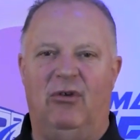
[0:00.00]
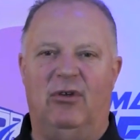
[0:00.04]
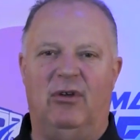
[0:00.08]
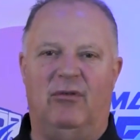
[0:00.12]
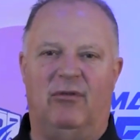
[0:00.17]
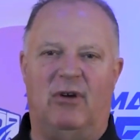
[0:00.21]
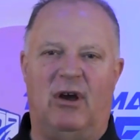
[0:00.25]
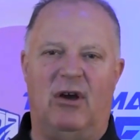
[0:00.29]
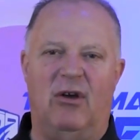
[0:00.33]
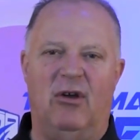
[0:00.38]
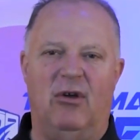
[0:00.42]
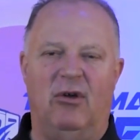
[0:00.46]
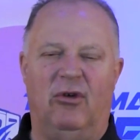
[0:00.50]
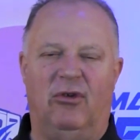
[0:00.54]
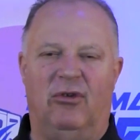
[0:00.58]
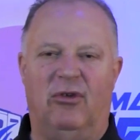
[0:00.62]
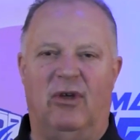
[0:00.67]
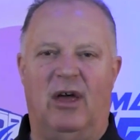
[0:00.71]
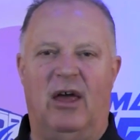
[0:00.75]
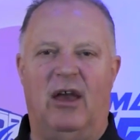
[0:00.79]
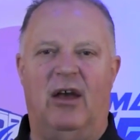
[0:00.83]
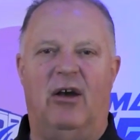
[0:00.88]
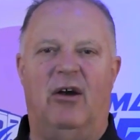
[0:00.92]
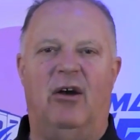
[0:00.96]
of our
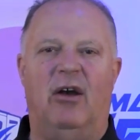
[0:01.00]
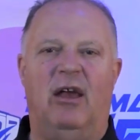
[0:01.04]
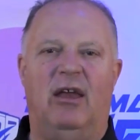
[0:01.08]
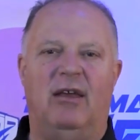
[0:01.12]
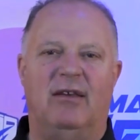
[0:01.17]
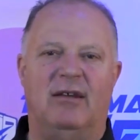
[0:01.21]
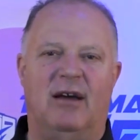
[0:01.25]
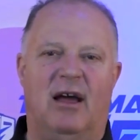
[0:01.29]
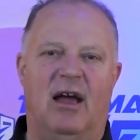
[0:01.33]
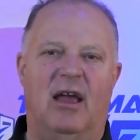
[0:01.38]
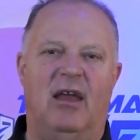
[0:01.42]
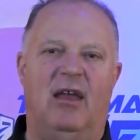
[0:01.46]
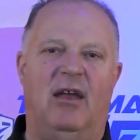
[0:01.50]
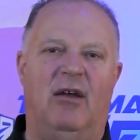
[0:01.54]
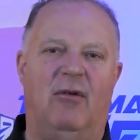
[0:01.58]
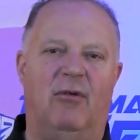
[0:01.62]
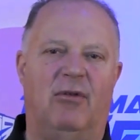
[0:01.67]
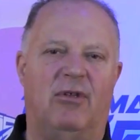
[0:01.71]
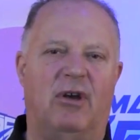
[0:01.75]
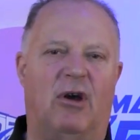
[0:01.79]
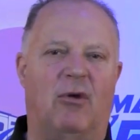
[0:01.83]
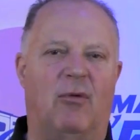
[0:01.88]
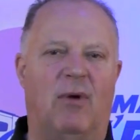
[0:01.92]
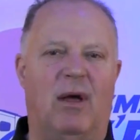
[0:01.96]
newsletter and tying it in with
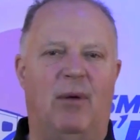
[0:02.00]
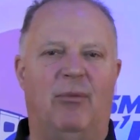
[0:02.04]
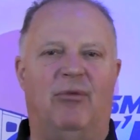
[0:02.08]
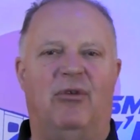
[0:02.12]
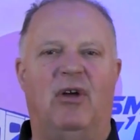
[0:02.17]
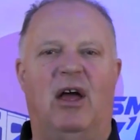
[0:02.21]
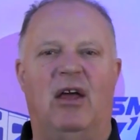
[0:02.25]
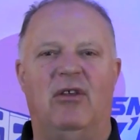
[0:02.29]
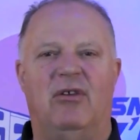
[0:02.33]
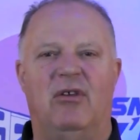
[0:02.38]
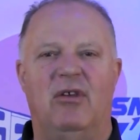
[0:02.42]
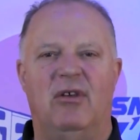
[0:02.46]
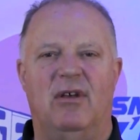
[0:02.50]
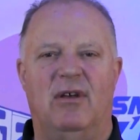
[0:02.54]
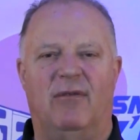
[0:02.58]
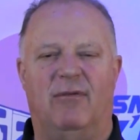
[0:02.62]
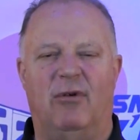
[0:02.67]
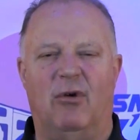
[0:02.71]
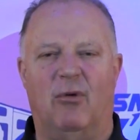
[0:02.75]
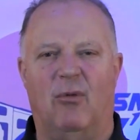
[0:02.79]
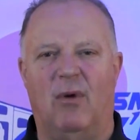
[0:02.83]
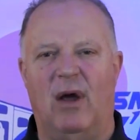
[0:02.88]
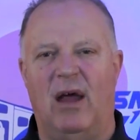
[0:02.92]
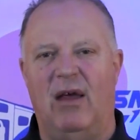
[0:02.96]
our websites in
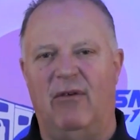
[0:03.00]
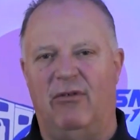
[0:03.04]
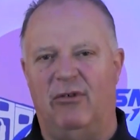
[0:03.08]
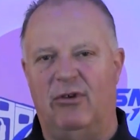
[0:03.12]
different ways.